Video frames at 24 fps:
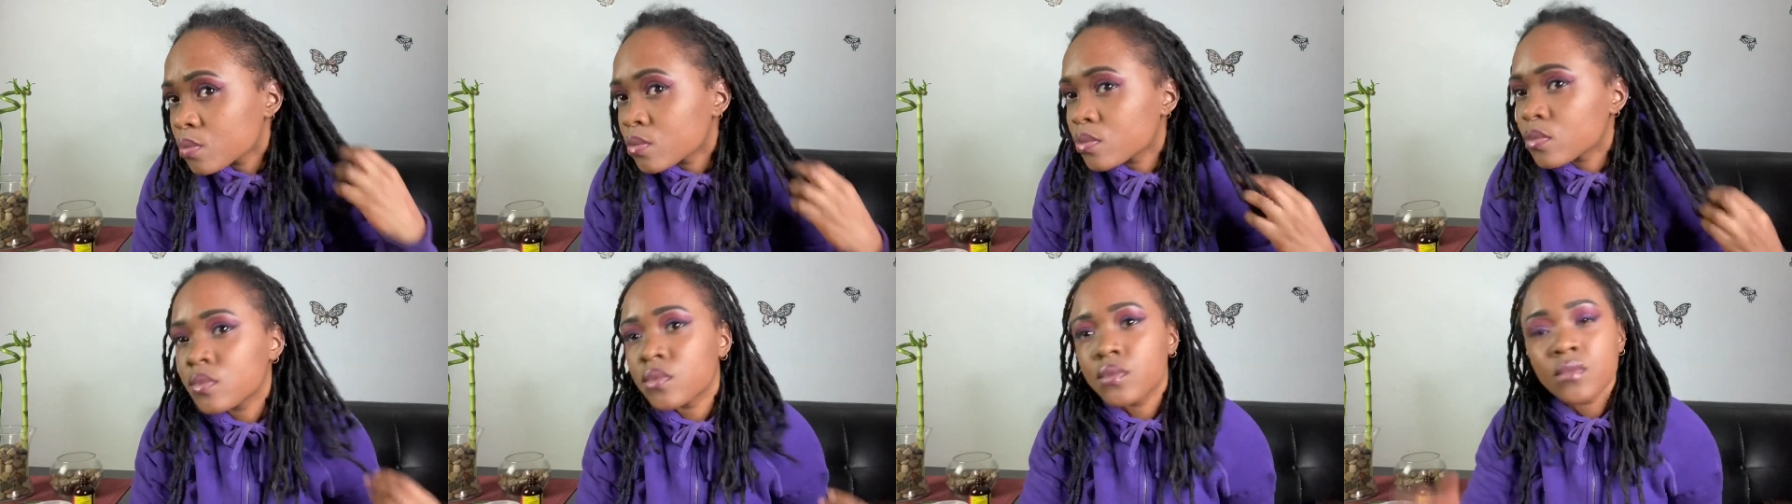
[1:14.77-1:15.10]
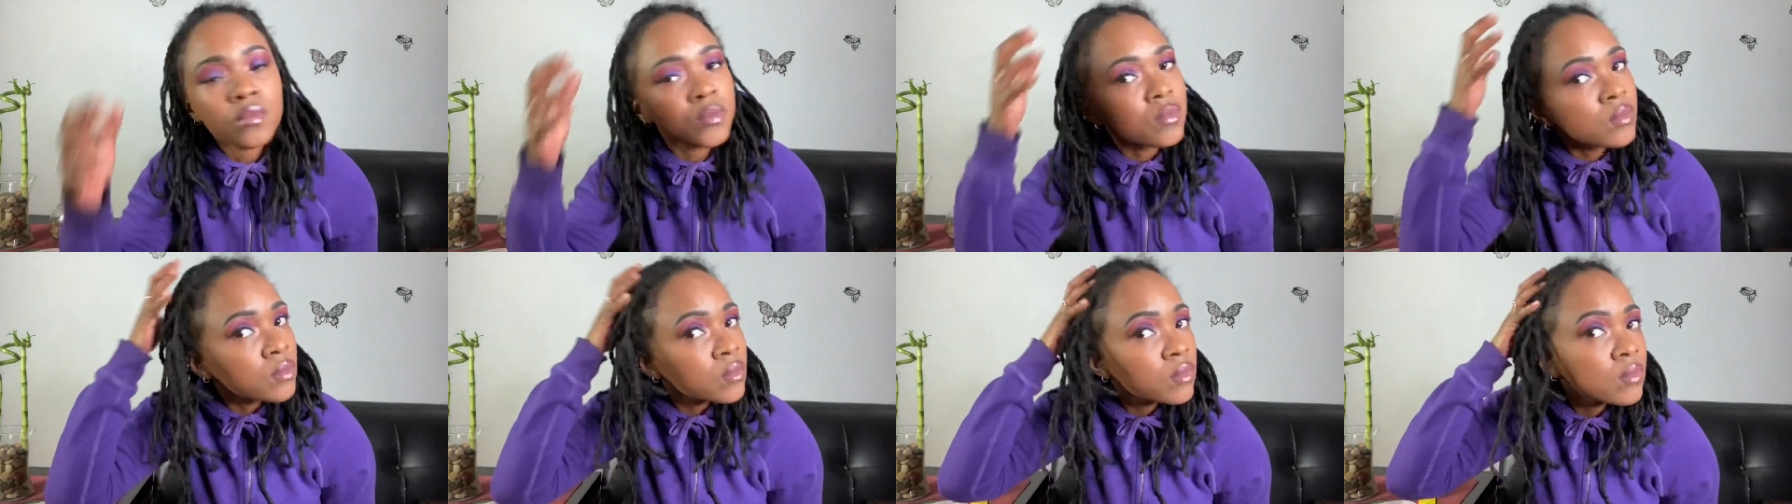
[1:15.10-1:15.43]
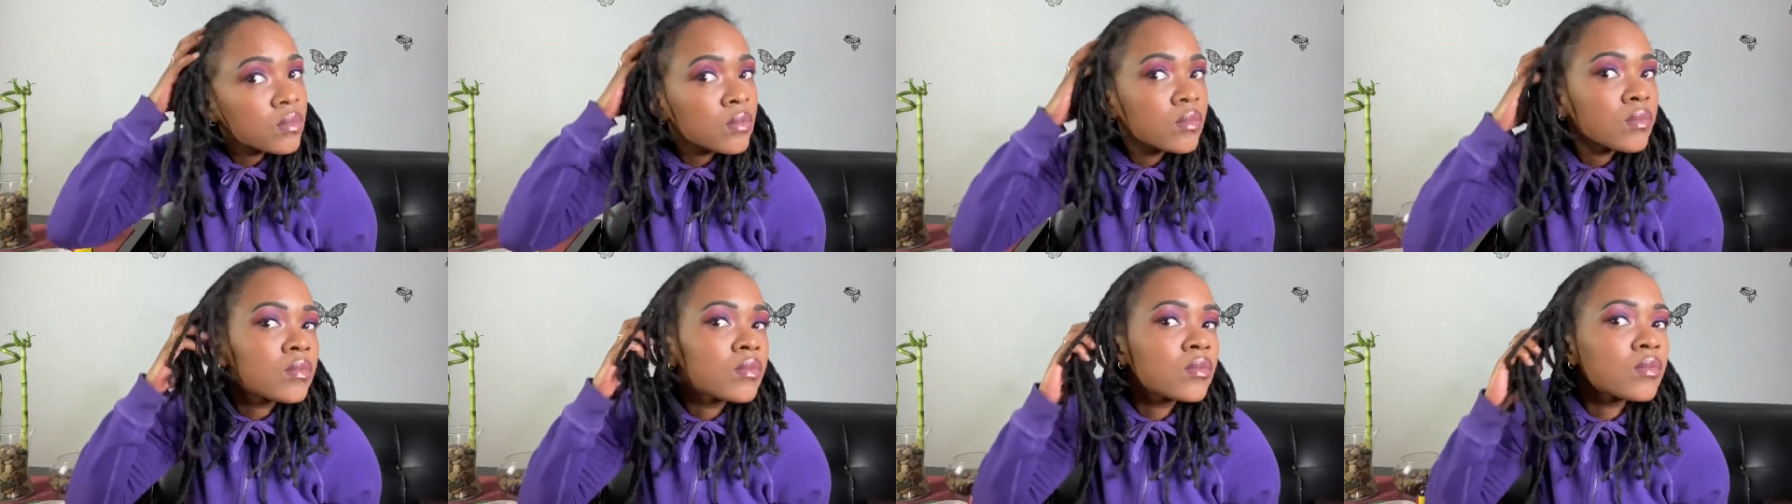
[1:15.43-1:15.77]
You can see
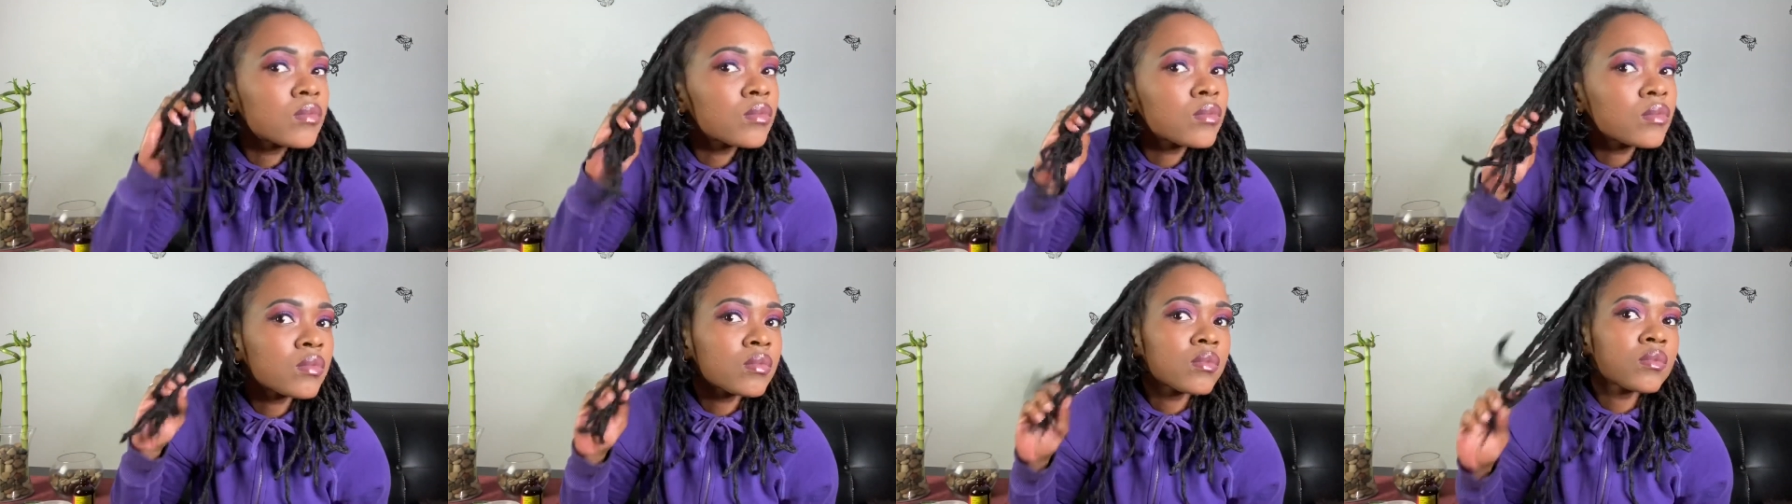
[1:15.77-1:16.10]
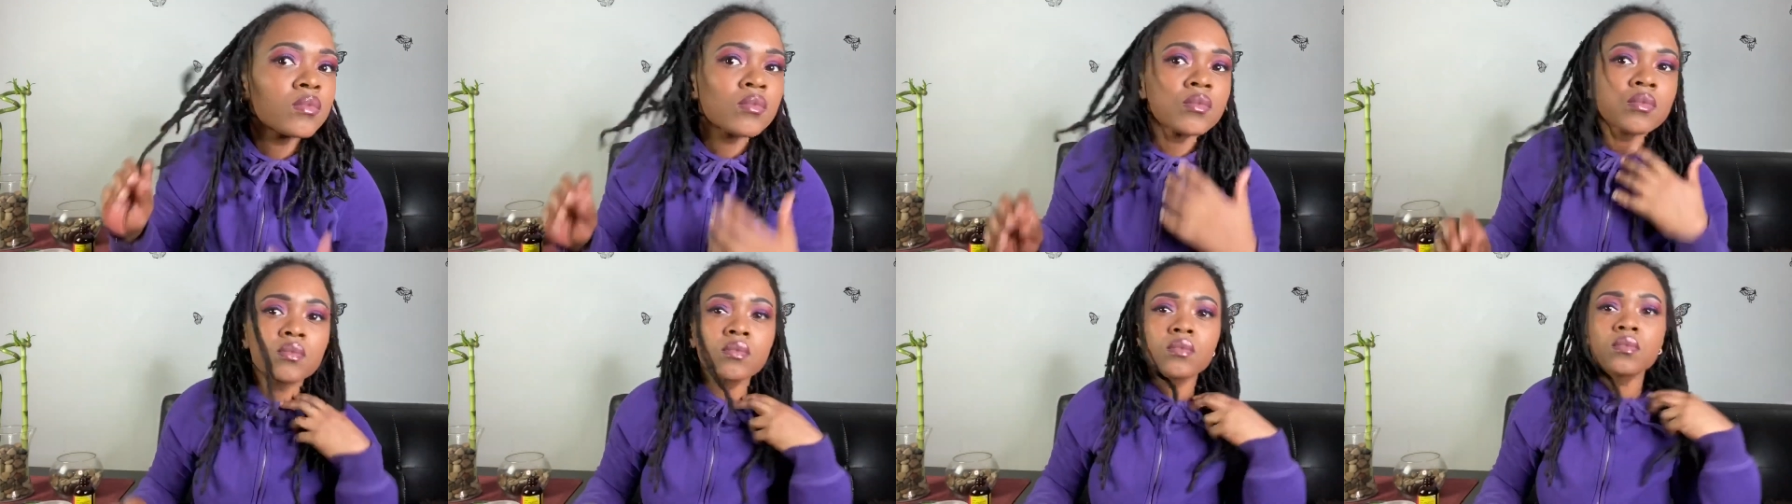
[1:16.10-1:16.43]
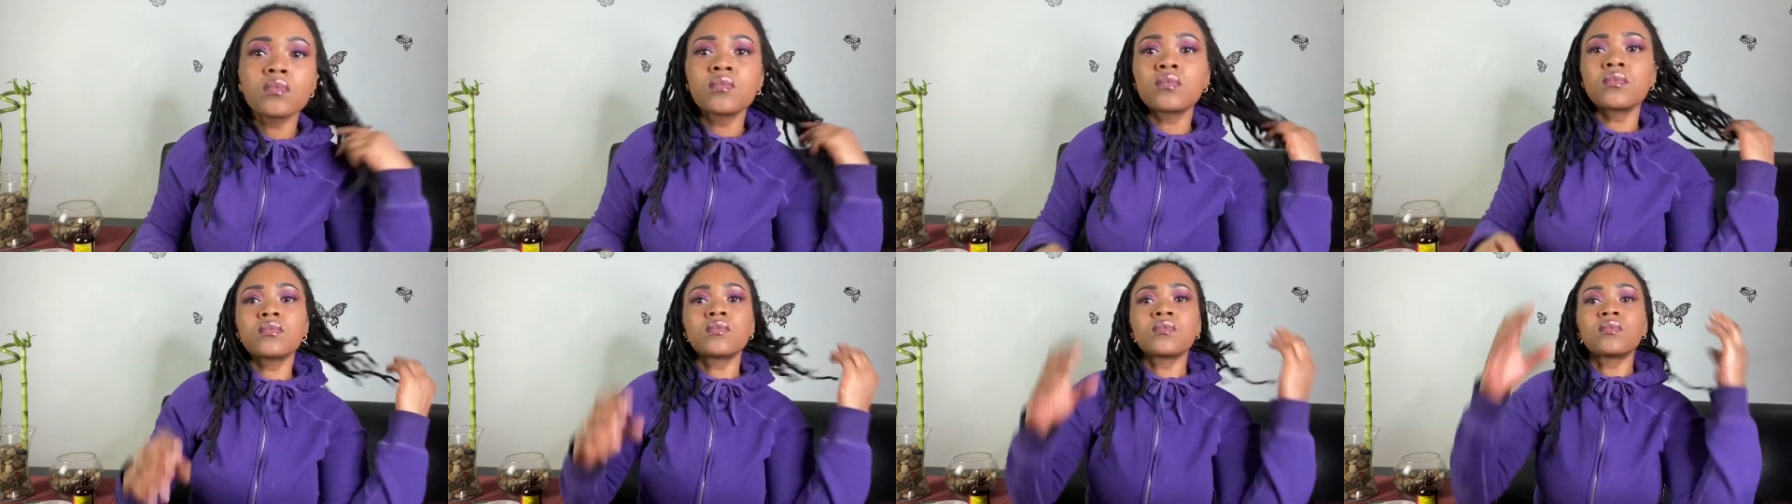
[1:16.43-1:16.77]
how fine and soft it is.